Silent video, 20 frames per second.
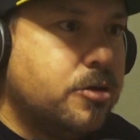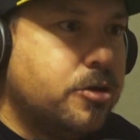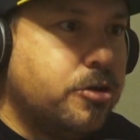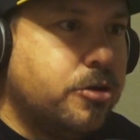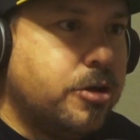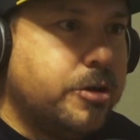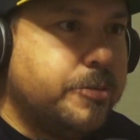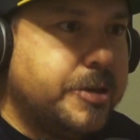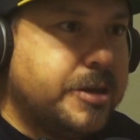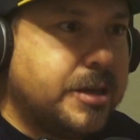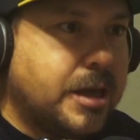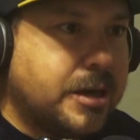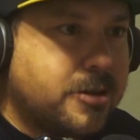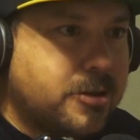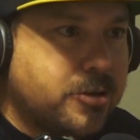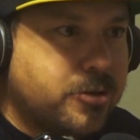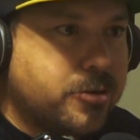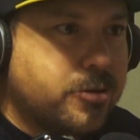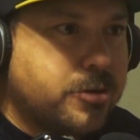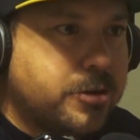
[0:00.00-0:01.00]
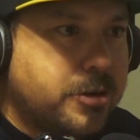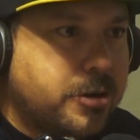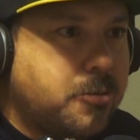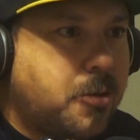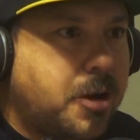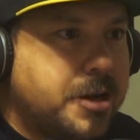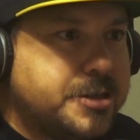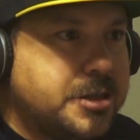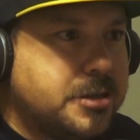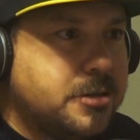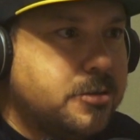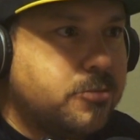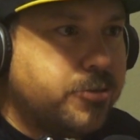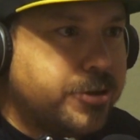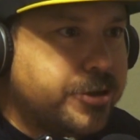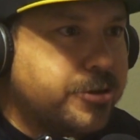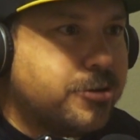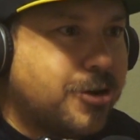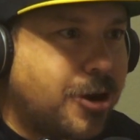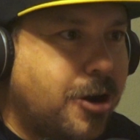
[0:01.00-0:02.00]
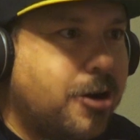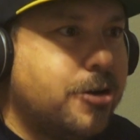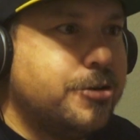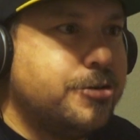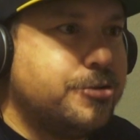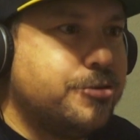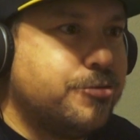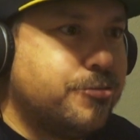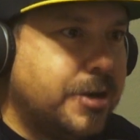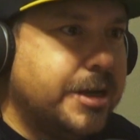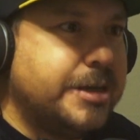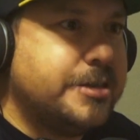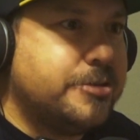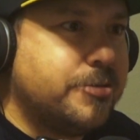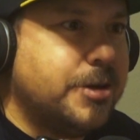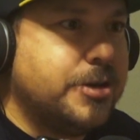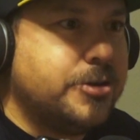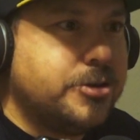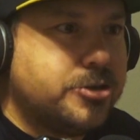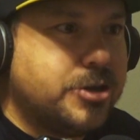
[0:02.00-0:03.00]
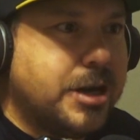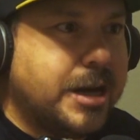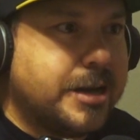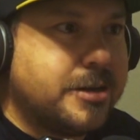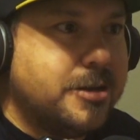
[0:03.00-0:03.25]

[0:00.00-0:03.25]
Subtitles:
You know what I mean? Like you're watching real cars race around a track.